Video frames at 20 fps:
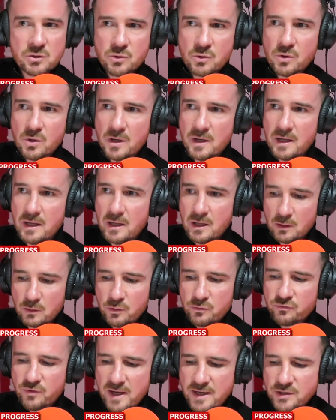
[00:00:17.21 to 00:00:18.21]
So,
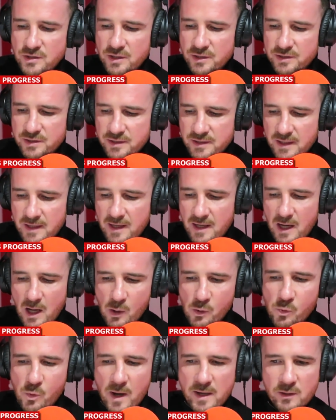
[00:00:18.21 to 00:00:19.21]
look, Rangers
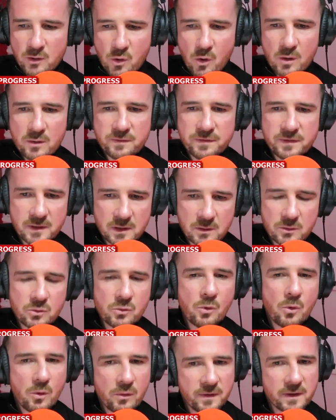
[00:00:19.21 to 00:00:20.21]
will go in confident,
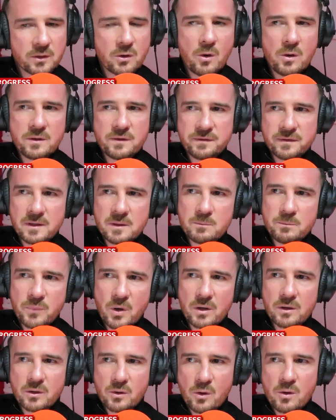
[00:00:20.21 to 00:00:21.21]
no overconfident,
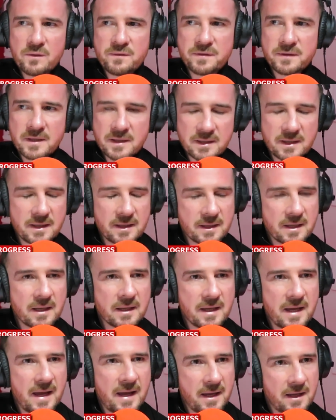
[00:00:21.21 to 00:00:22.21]
but confident they
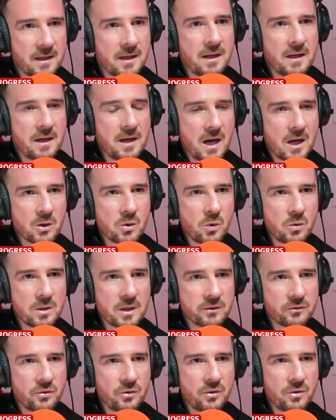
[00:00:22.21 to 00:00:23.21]
can get a
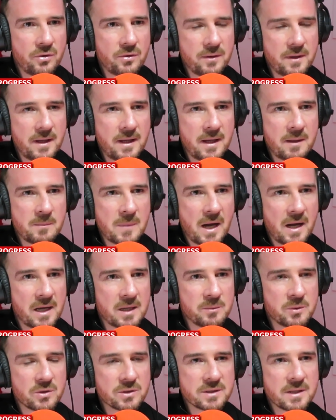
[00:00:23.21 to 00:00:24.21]
goal or two at
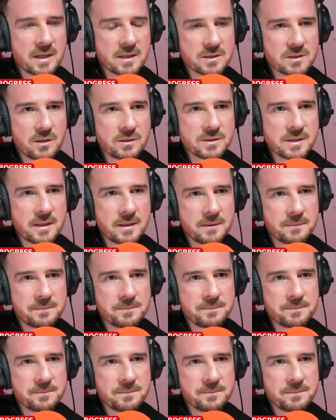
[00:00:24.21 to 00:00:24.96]
Ibrox next Thursday.